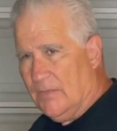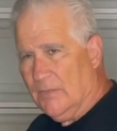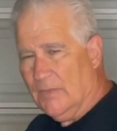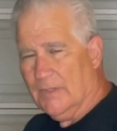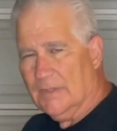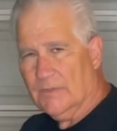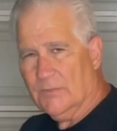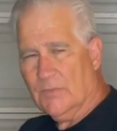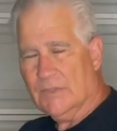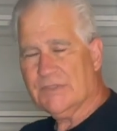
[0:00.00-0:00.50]

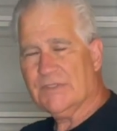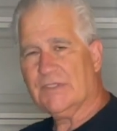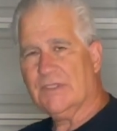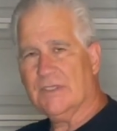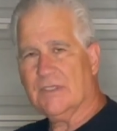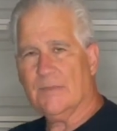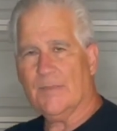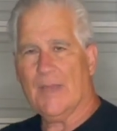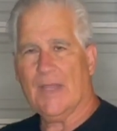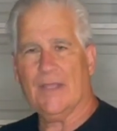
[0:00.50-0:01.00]
one. What's
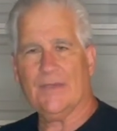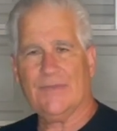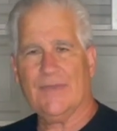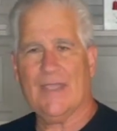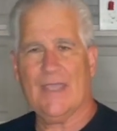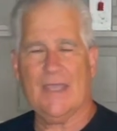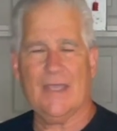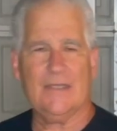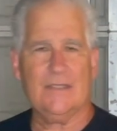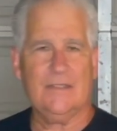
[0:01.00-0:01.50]
good about
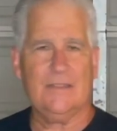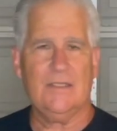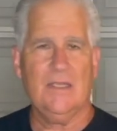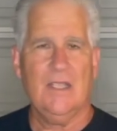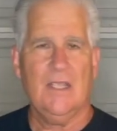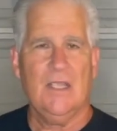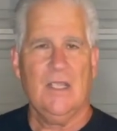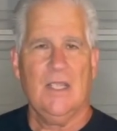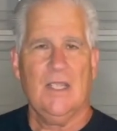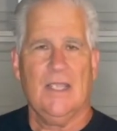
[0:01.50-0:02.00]
that,
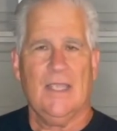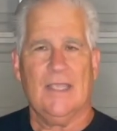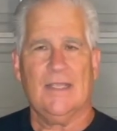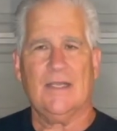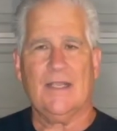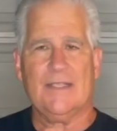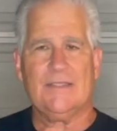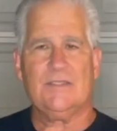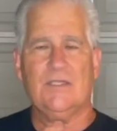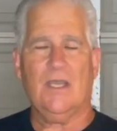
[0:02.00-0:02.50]
and
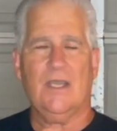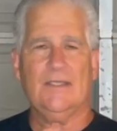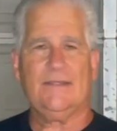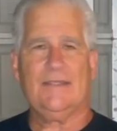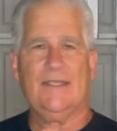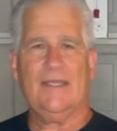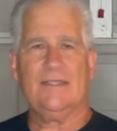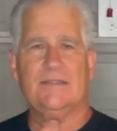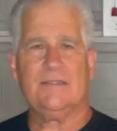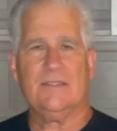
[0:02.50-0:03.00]
I taught
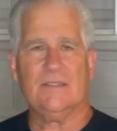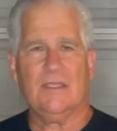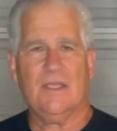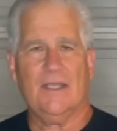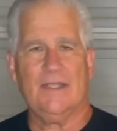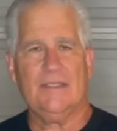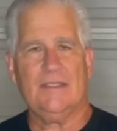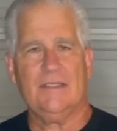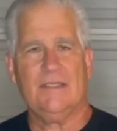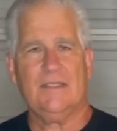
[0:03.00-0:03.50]
that to
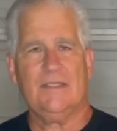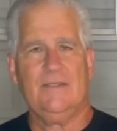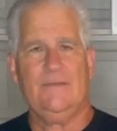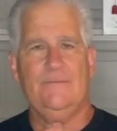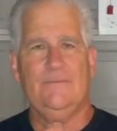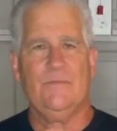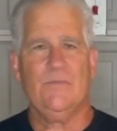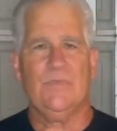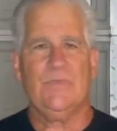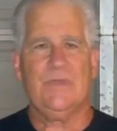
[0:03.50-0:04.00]
Lightning
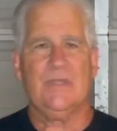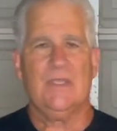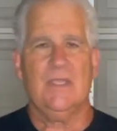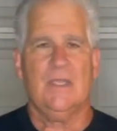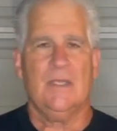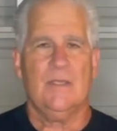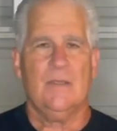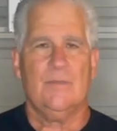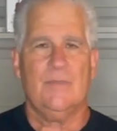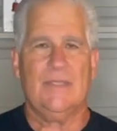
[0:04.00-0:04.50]

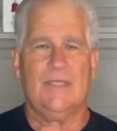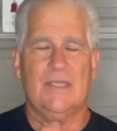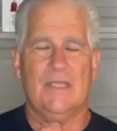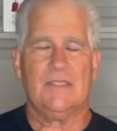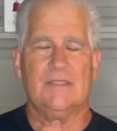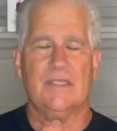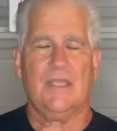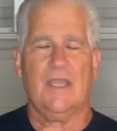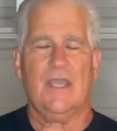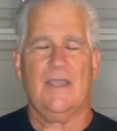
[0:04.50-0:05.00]

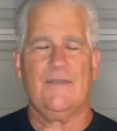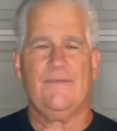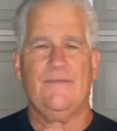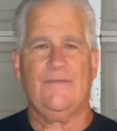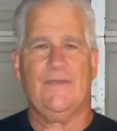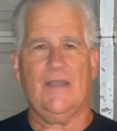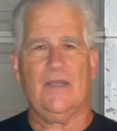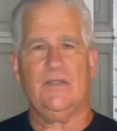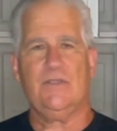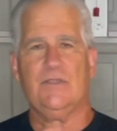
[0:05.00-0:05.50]
because I
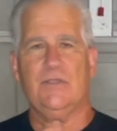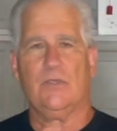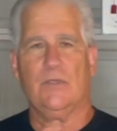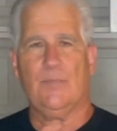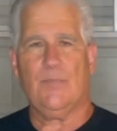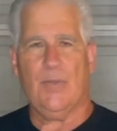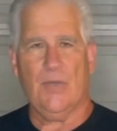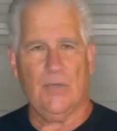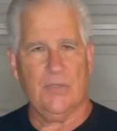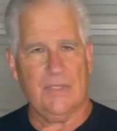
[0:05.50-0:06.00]
felt
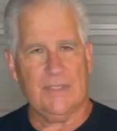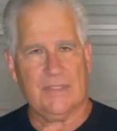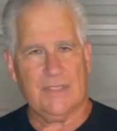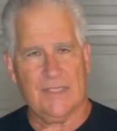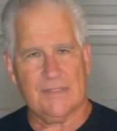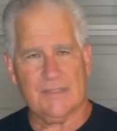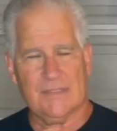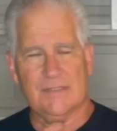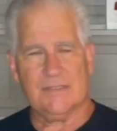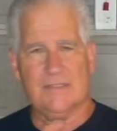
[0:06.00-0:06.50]
your opponent
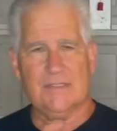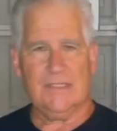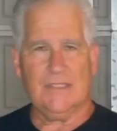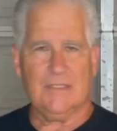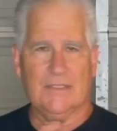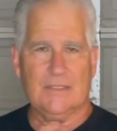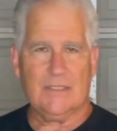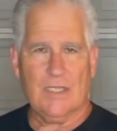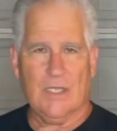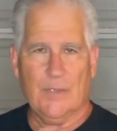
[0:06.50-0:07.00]
doesn't see
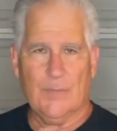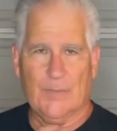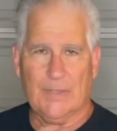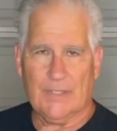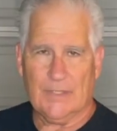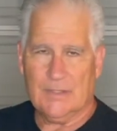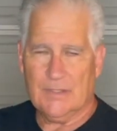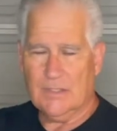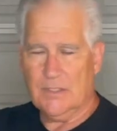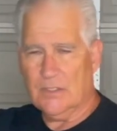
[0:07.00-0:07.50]
it
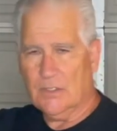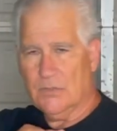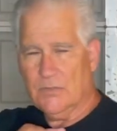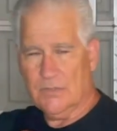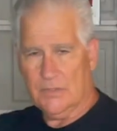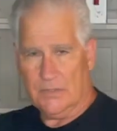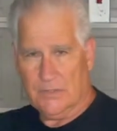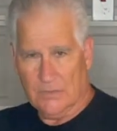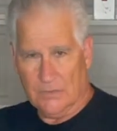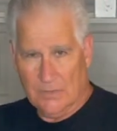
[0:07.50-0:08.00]
coming. You know,
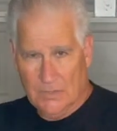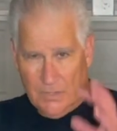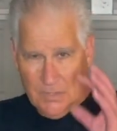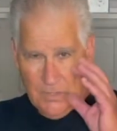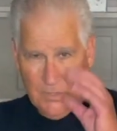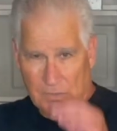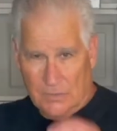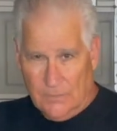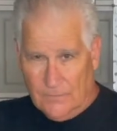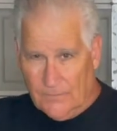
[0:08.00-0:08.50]

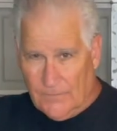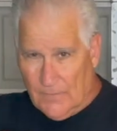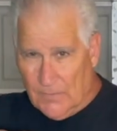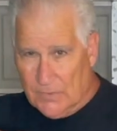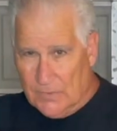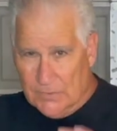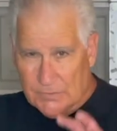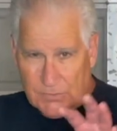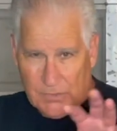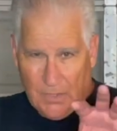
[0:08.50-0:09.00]
you're
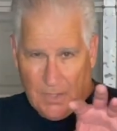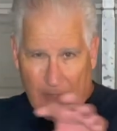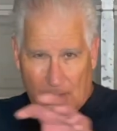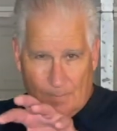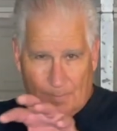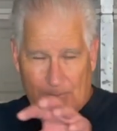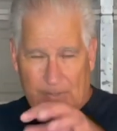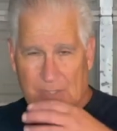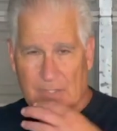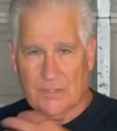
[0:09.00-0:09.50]
focused
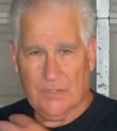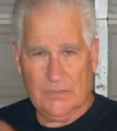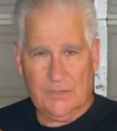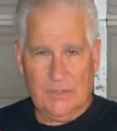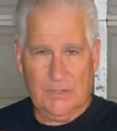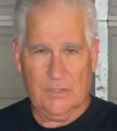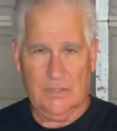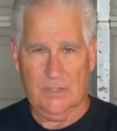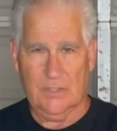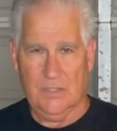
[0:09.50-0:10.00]
all up here
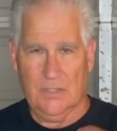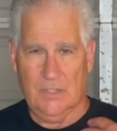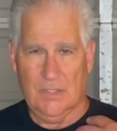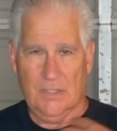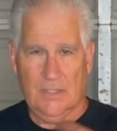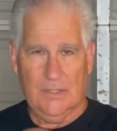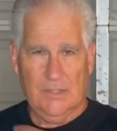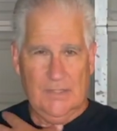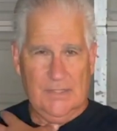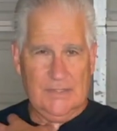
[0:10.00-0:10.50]
in
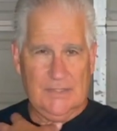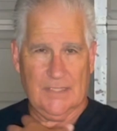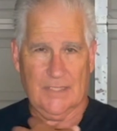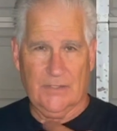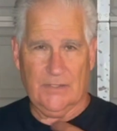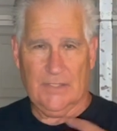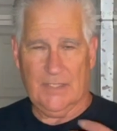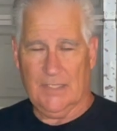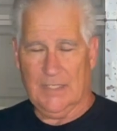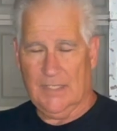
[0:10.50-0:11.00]
this
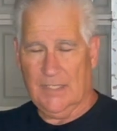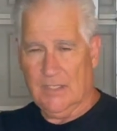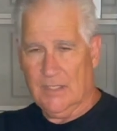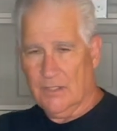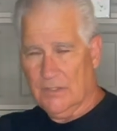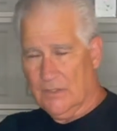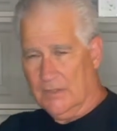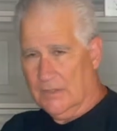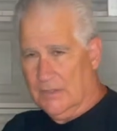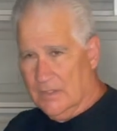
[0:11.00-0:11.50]
area
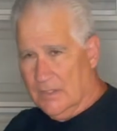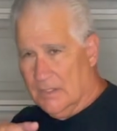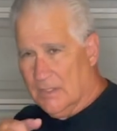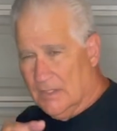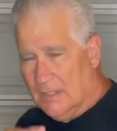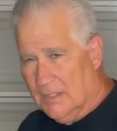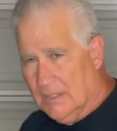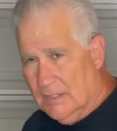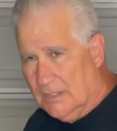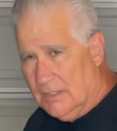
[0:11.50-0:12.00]
here,
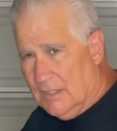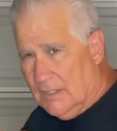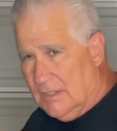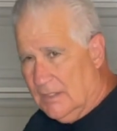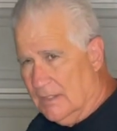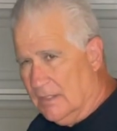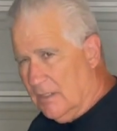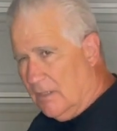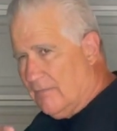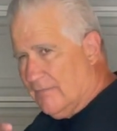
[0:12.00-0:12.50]

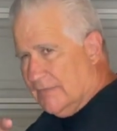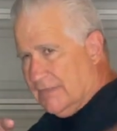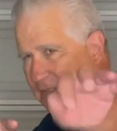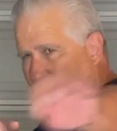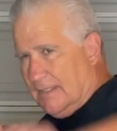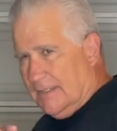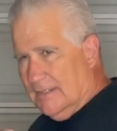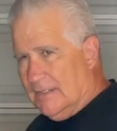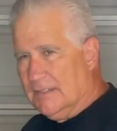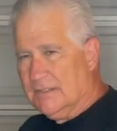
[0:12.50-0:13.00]
and all of a
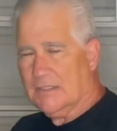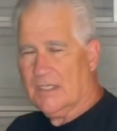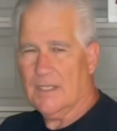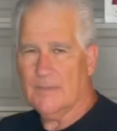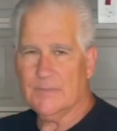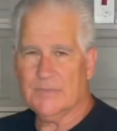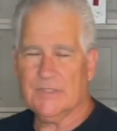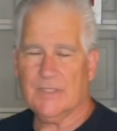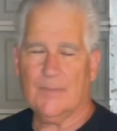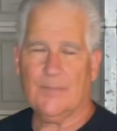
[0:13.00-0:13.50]
sudden this
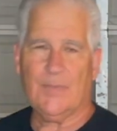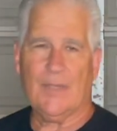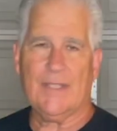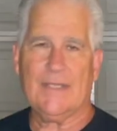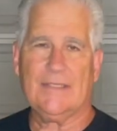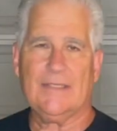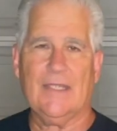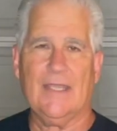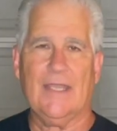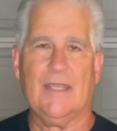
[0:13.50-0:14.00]
comes up
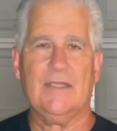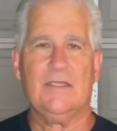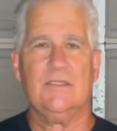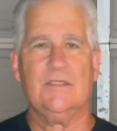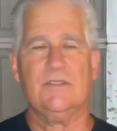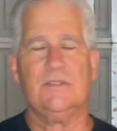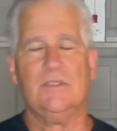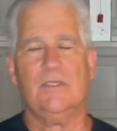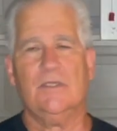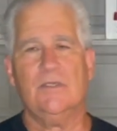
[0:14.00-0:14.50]
like that.
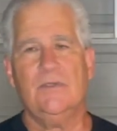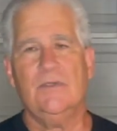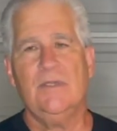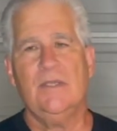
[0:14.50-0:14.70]
So